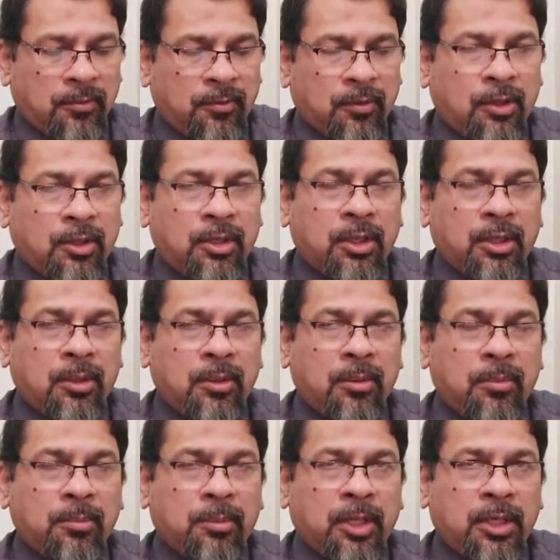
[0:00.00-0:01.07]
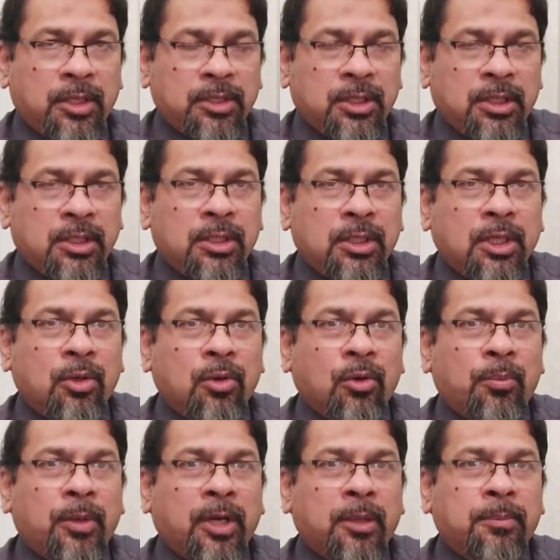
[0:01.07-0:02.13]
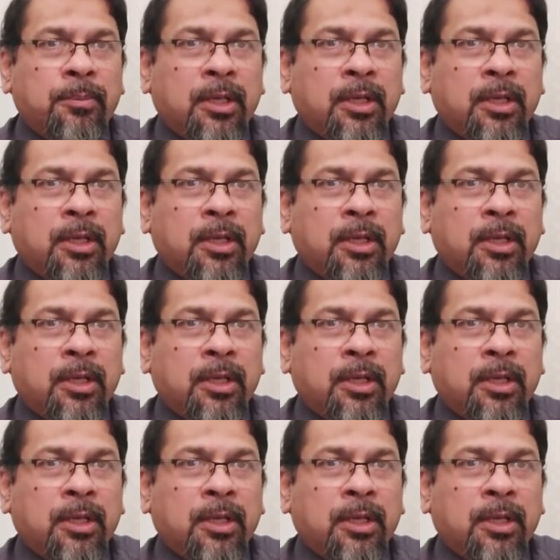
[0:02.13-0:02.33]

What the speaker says: For managing the low back